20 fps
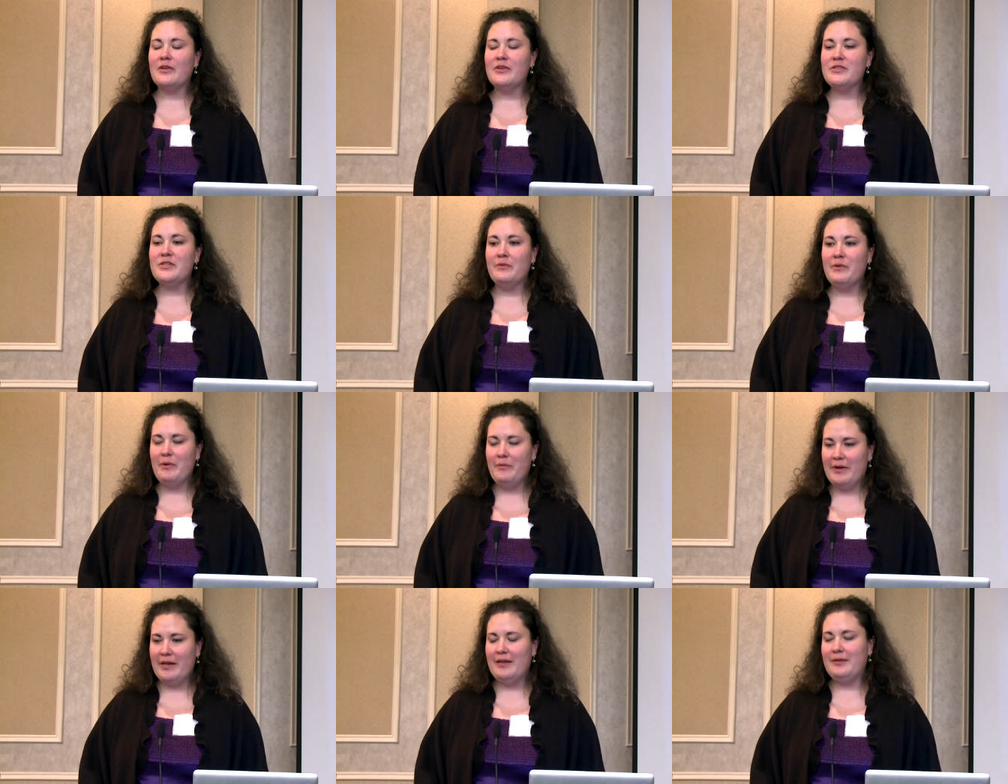
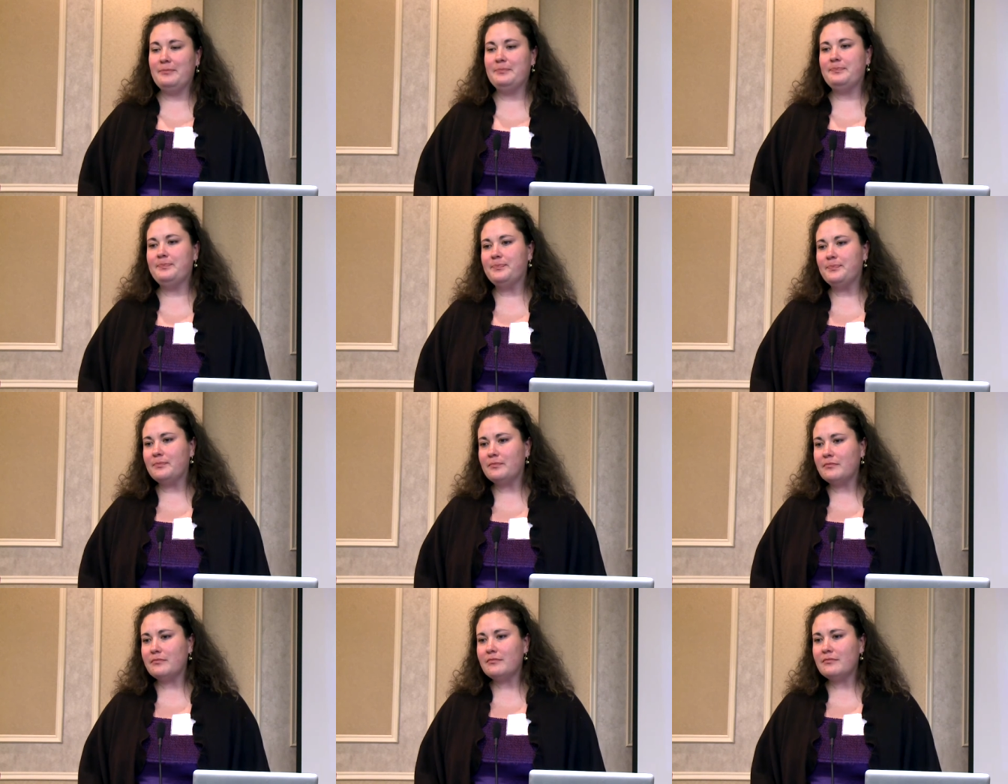So we went,
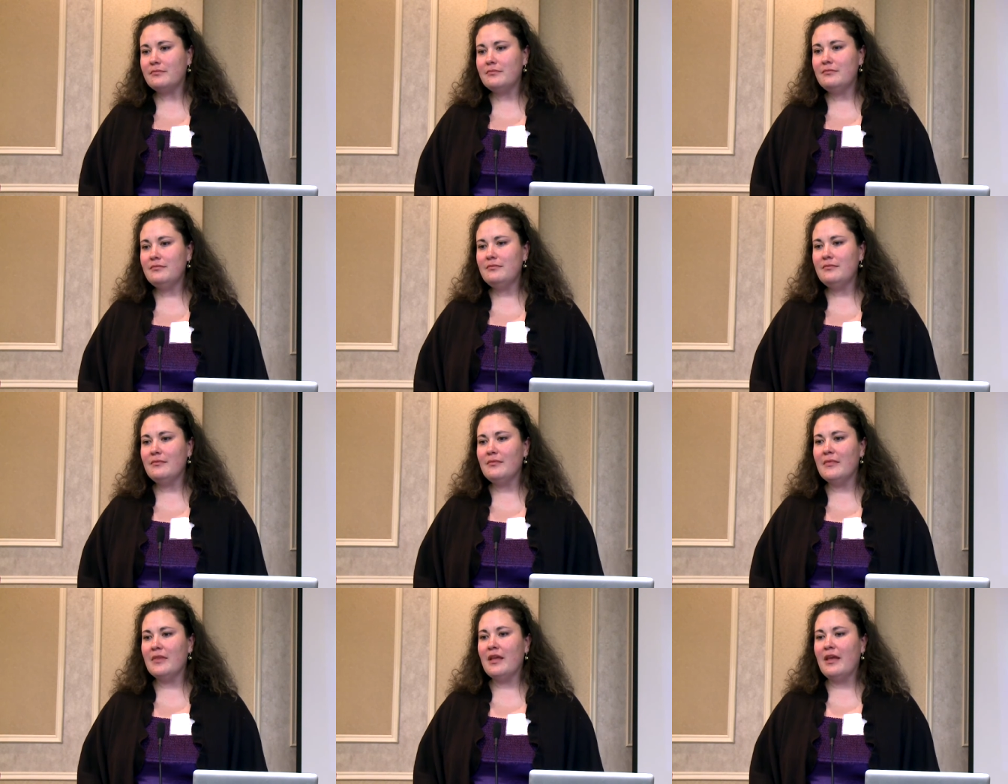
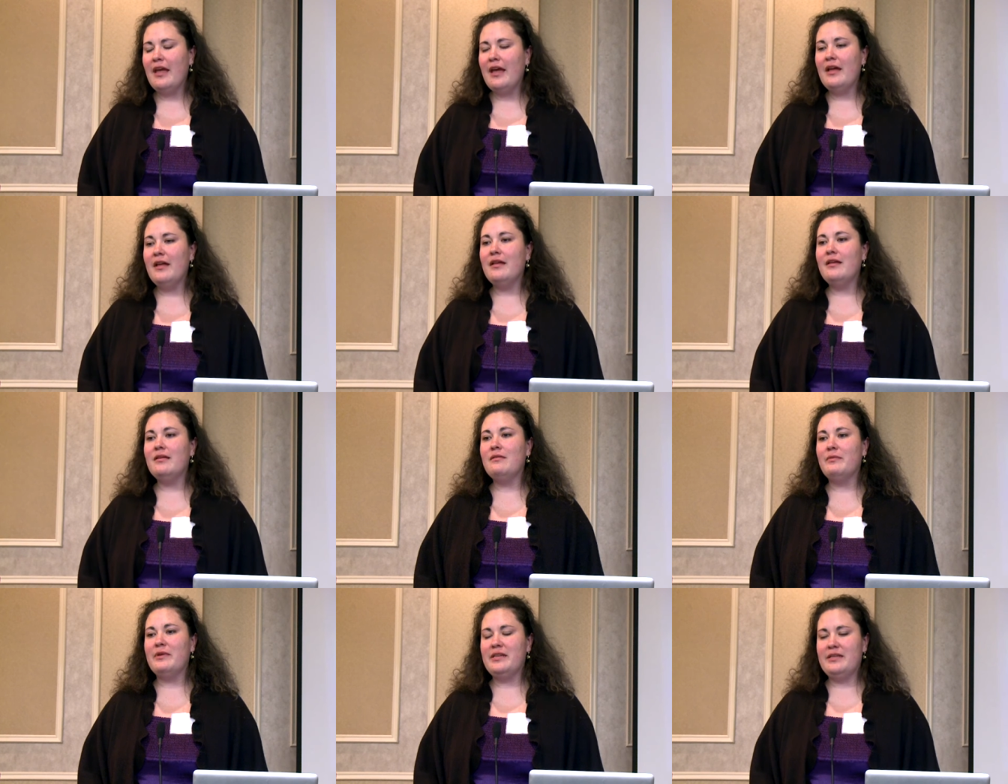
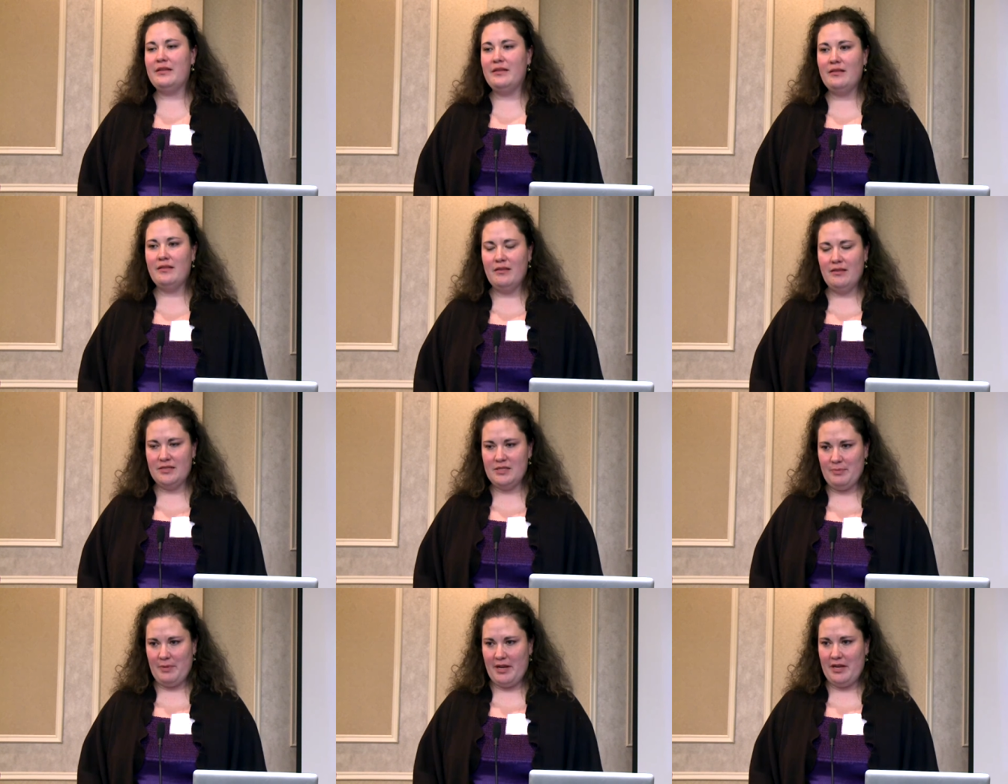and we did
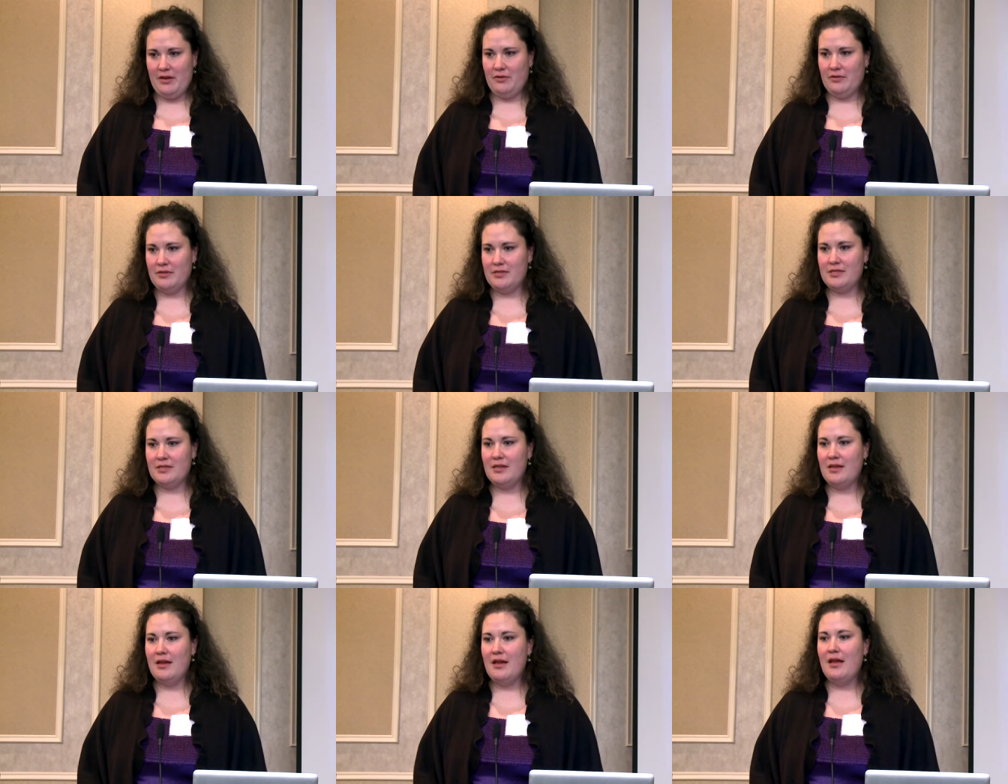the
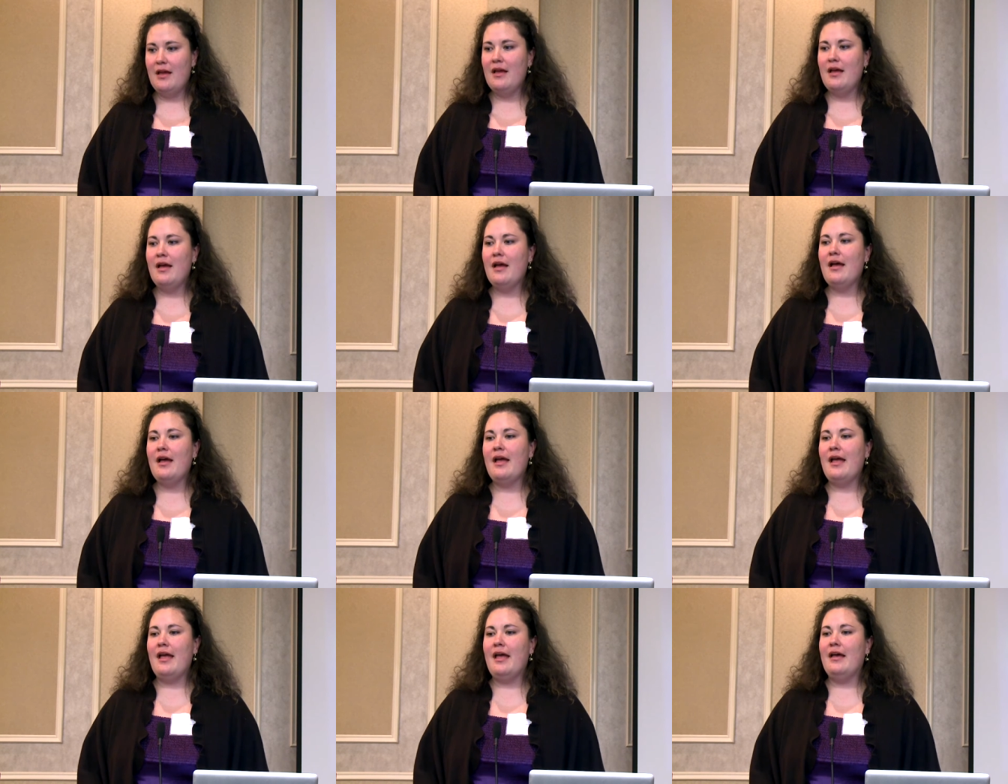spinals
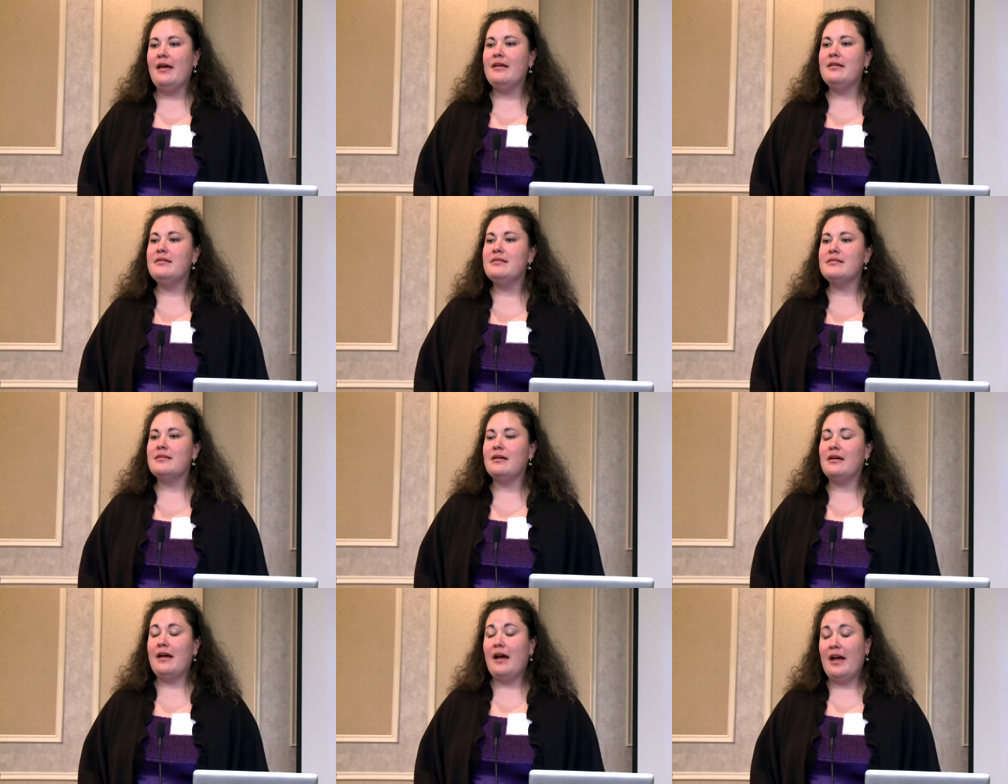
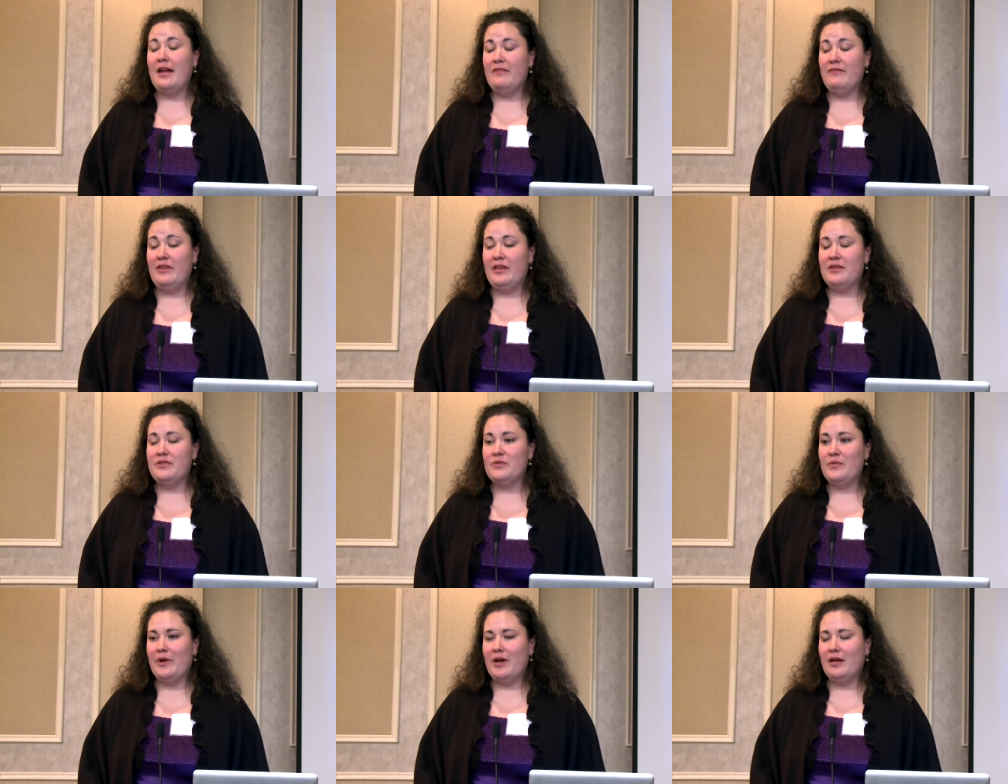and uh, I
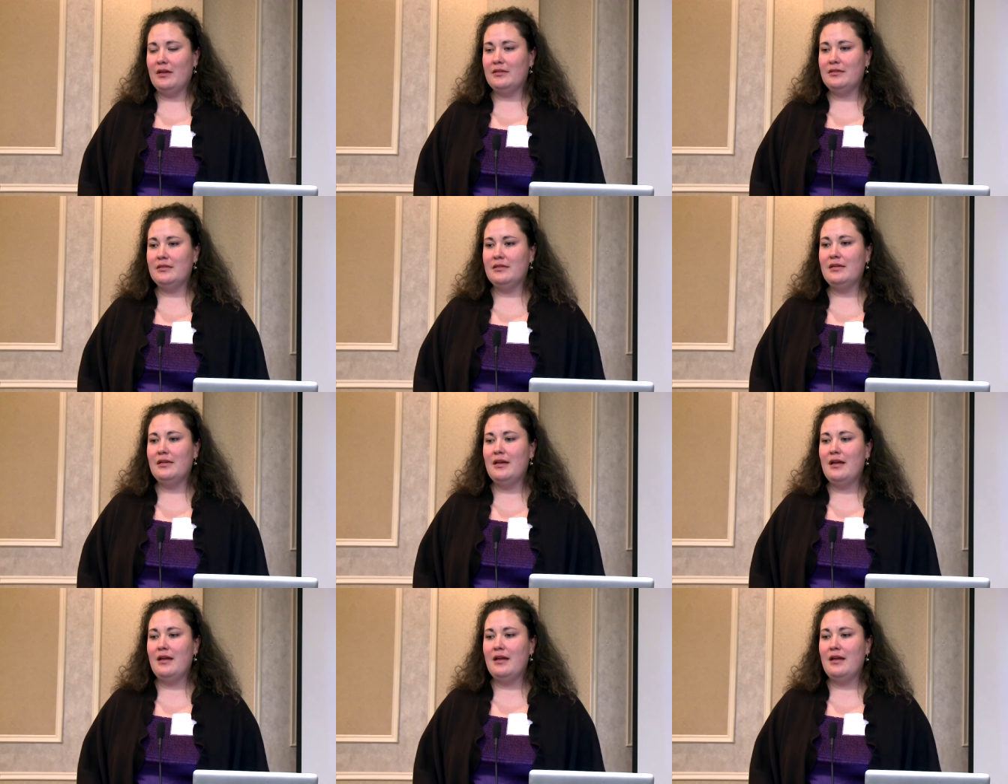V as well.